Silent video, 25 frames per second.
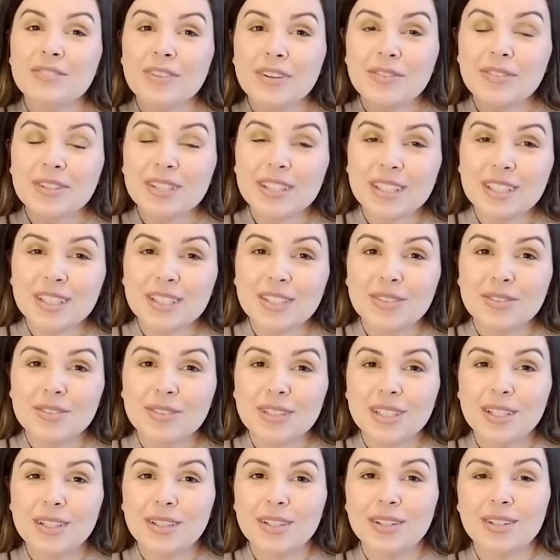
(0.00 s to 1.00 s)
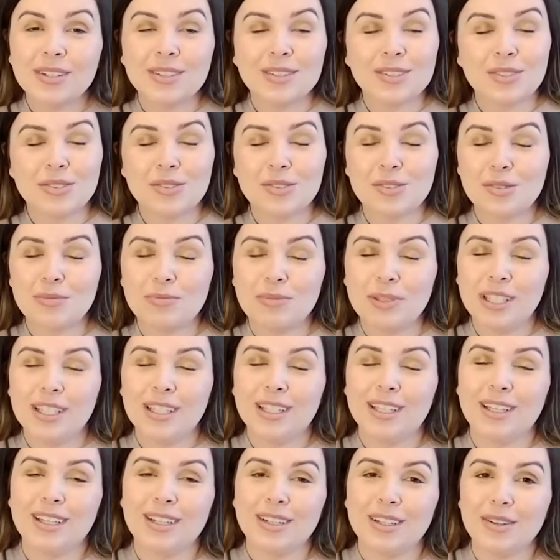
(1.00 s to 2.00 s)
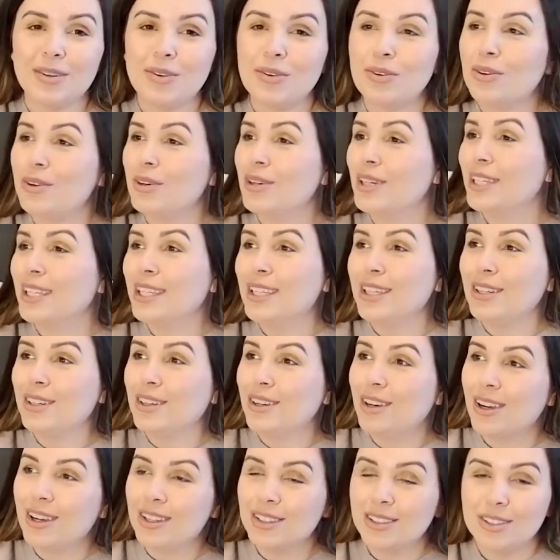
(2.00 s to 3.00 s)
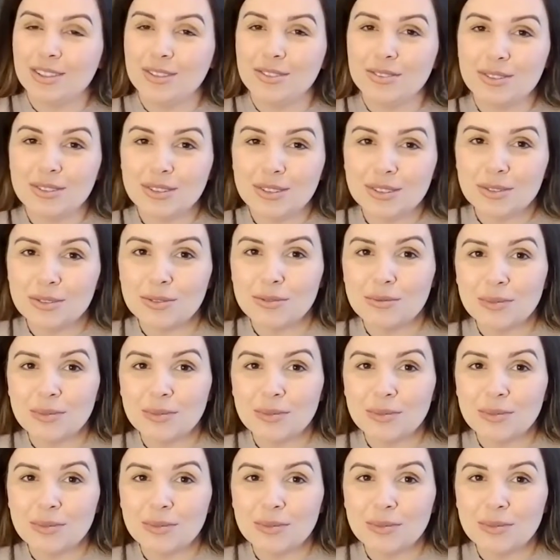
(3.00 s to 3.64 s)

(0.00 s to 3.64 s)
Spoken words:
everything you hear on social media or hear on YouTube.